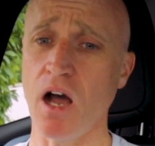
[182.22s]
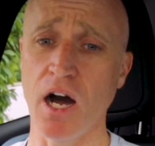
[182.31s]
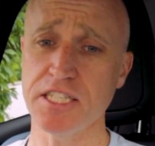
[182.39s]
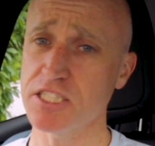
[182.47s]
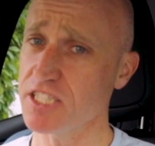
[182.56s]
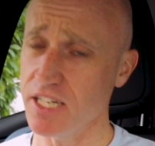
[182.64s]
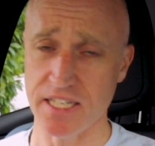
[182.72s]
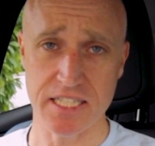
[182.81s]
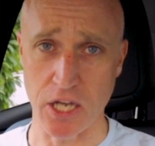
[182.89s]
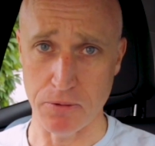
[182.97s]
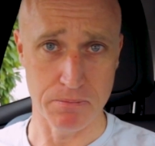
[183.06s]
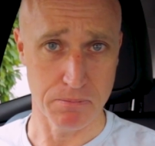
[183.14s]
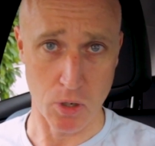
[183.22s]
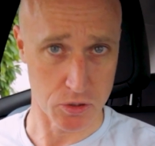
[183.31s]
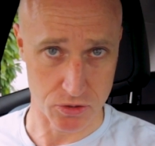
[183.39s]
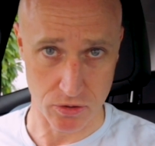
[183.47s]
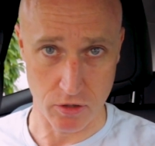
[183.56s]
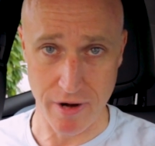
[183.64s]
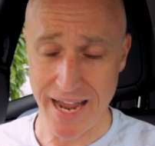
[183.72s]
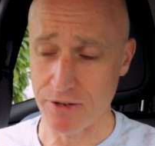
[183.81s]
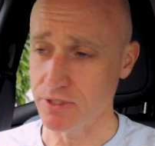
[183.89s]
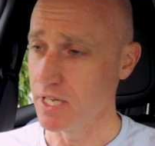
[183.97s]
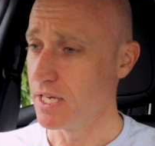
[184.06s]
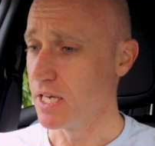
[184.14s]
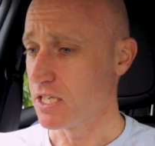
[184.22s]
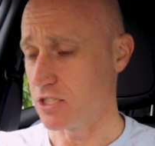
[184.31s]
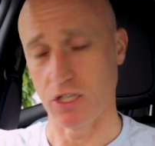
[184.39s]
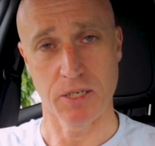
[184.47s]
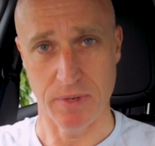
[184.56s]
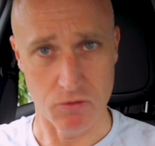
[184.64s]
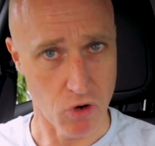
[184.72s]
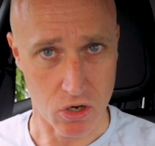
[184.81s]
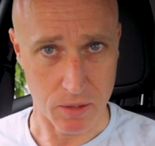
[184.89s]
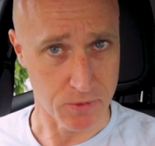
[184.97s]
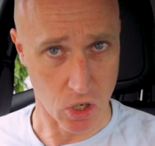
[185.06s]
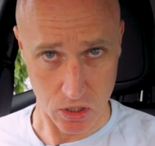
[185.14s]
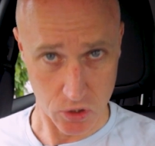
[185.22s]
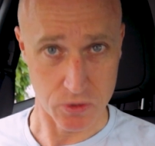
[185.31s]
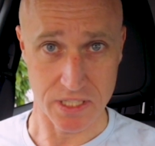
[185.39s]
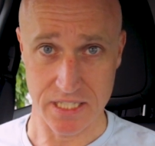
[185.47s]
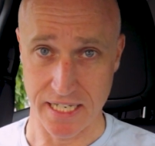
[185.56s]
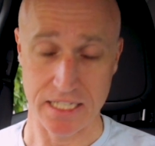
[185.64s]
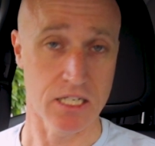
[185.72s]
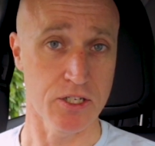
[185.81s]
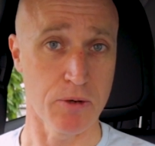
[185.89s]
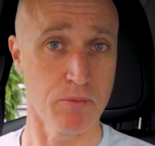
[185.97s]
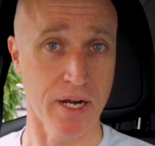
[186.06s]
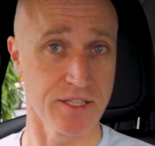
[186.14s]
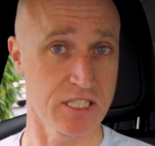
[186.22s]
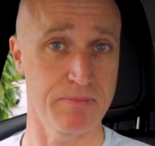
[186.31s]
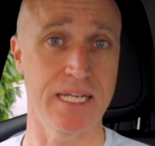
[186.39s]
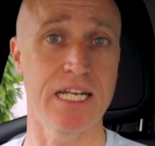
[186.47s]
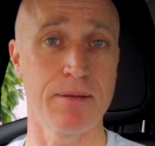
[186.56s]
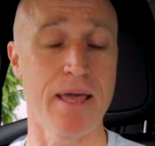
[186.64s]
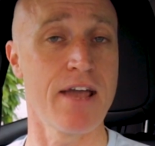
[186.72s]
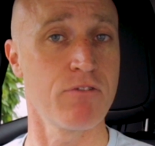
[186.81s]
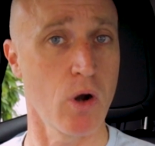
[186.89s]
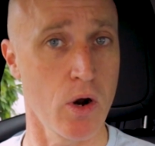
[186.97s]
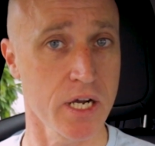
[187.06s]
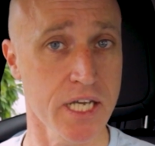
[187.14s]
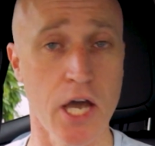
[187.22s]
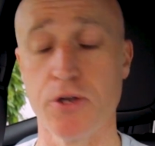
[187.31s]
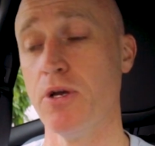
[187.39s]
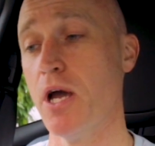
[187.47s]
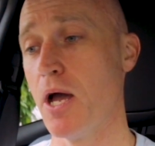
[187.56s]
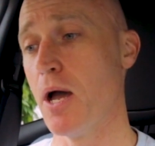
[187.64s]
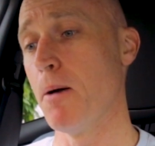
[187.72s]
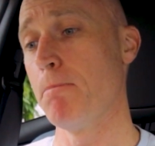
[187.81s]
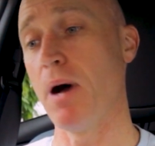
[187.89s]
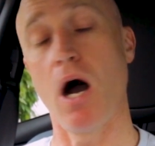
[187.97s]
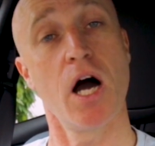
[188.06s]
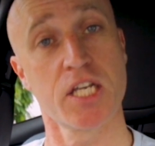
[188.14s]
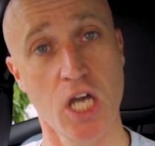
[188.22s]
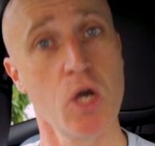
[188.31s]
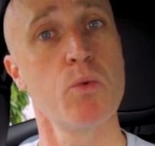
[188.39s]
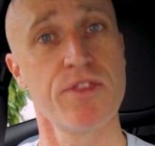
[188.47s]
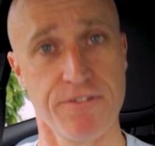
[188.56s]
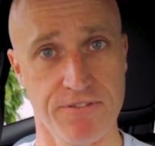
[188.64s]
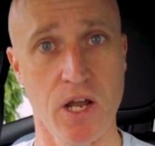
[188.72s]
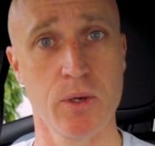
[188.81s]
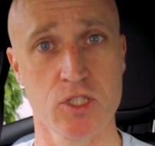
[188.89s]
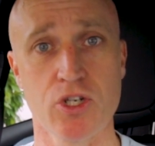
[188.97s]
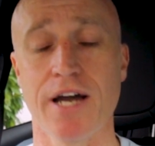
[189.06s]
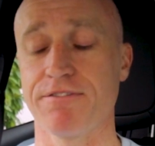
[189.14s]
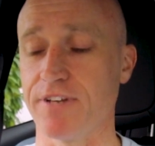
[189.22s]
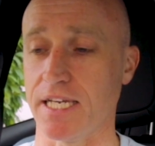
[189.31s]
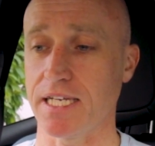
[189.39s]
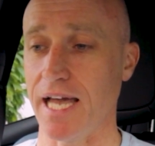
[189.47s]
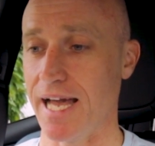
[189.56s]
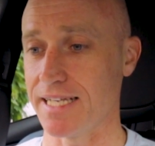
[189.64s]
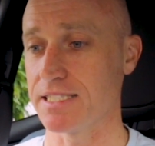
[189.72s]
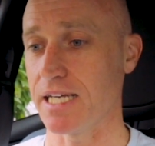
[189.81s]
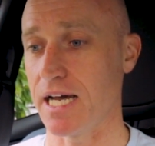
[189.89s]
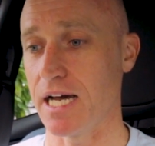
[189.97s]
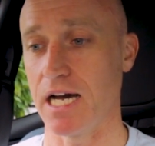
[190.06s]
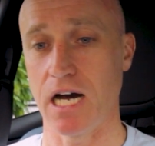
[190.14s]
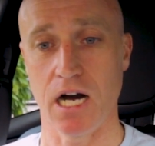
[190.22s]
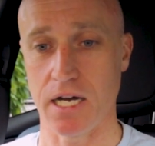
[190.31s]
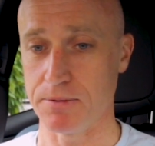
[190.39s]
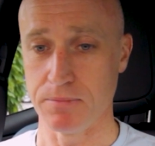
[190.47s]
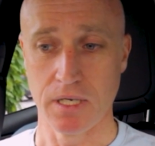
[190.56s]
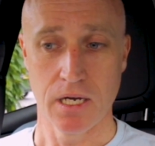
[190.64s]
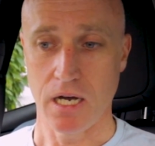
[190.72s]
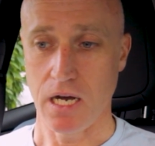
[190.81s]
I certainly don't potter around. Don't get me wrong, I'm not a lunatic and I don't break the speed limit everywhere I go. But I go with the flow of traffic, and I'm